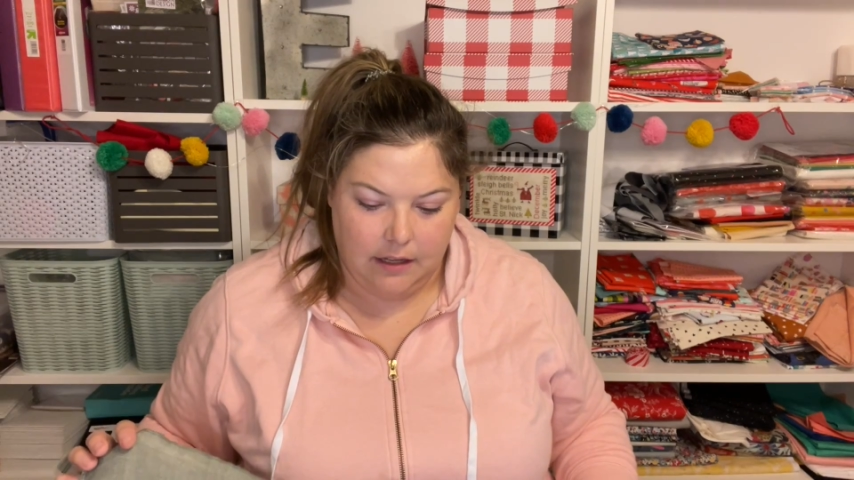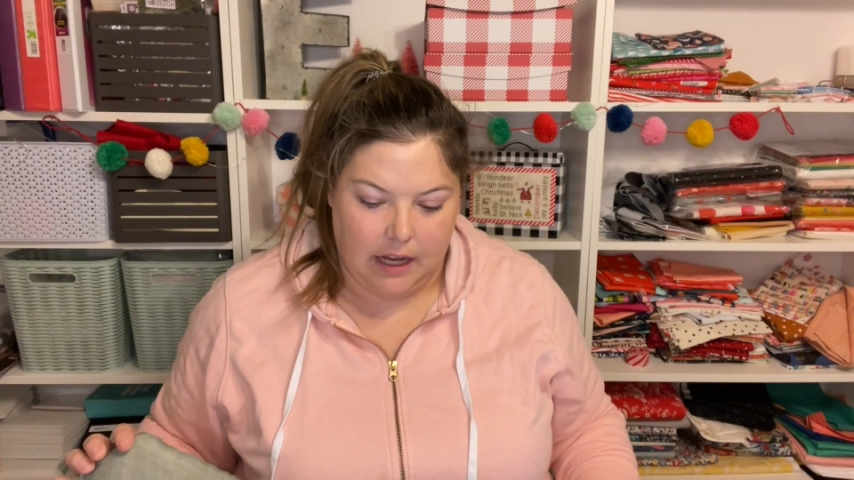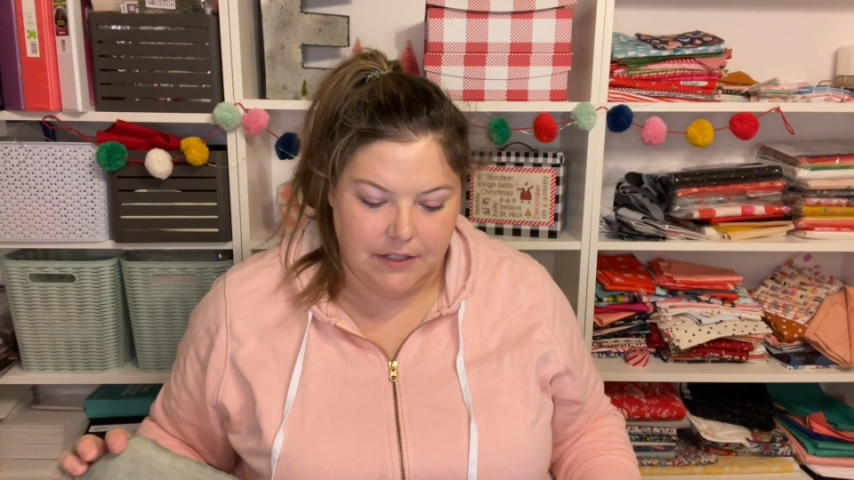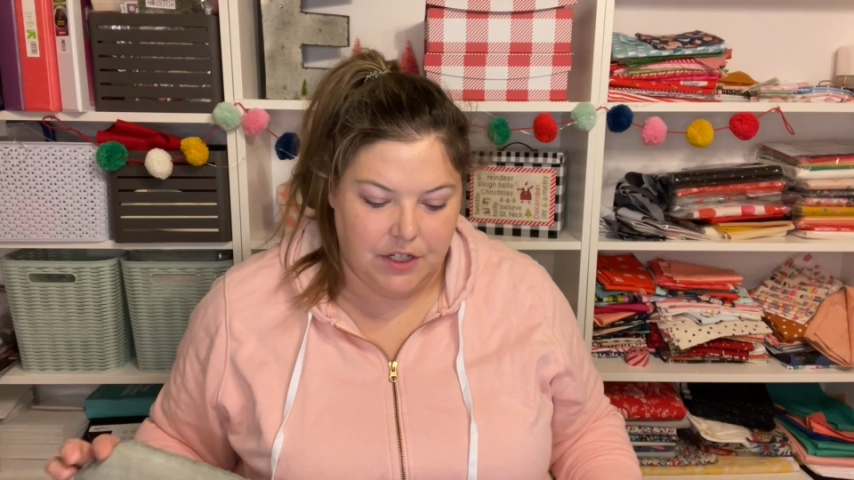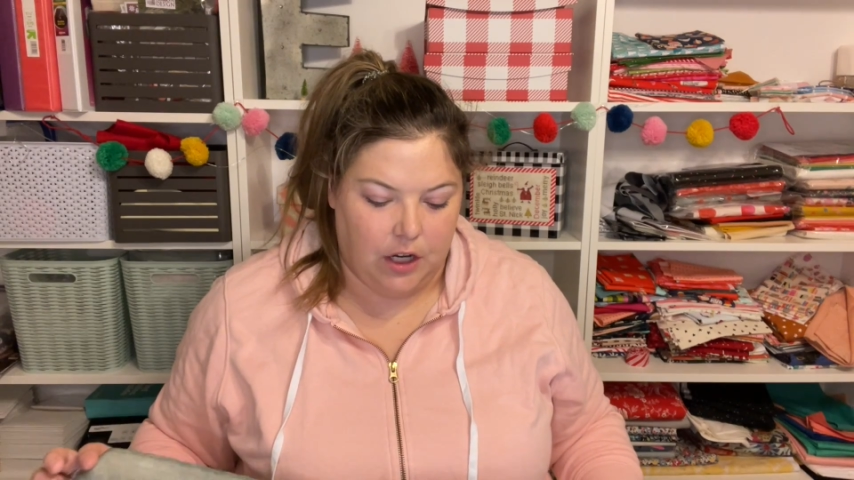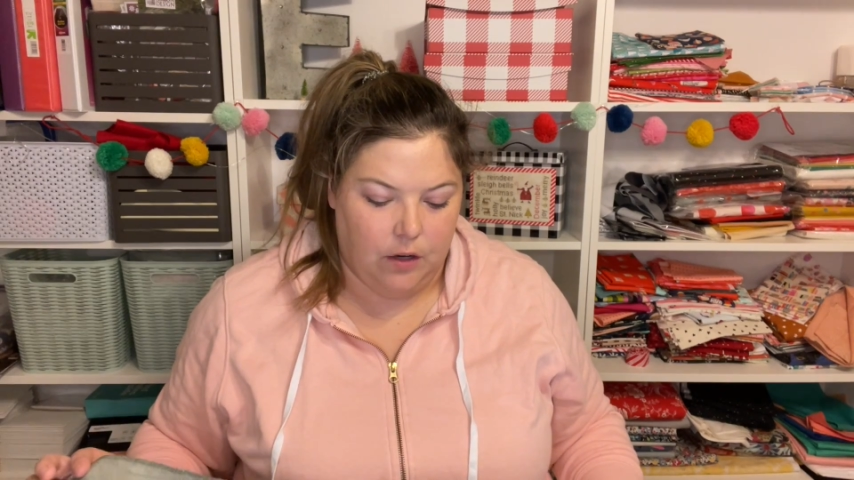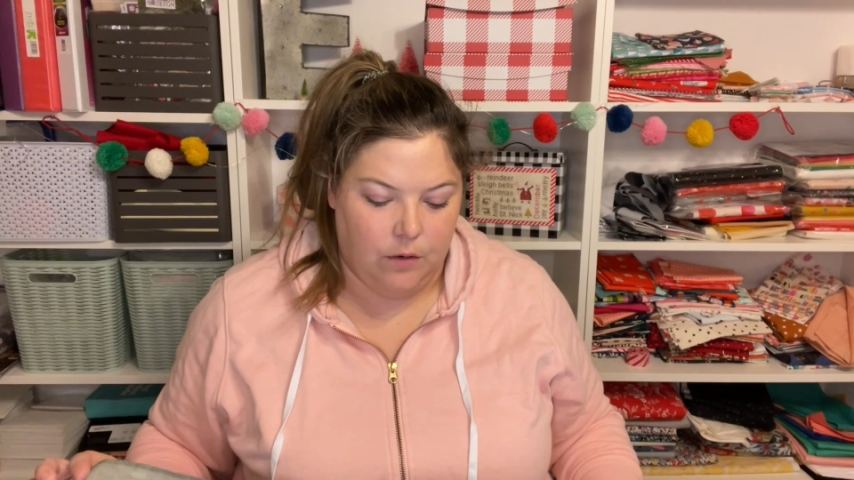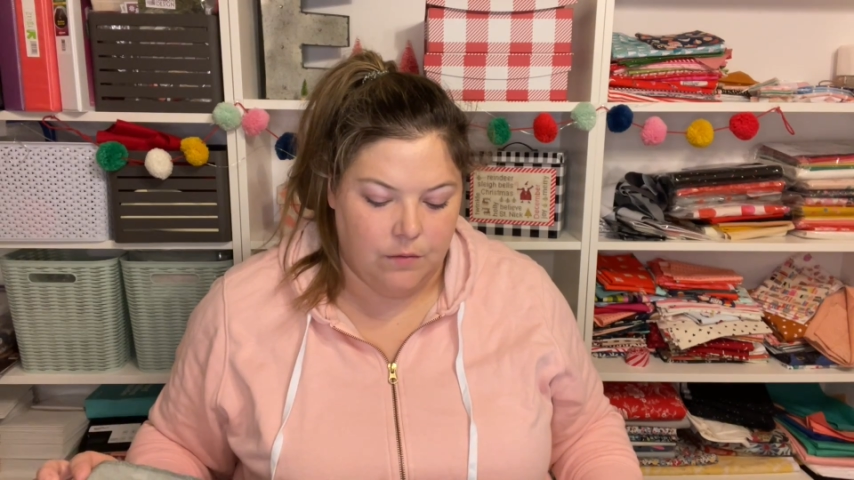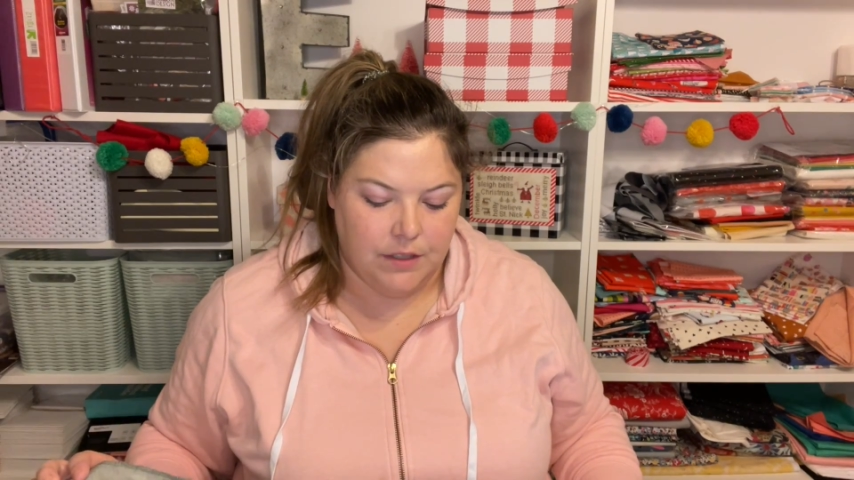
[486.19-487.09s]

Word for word: I don't,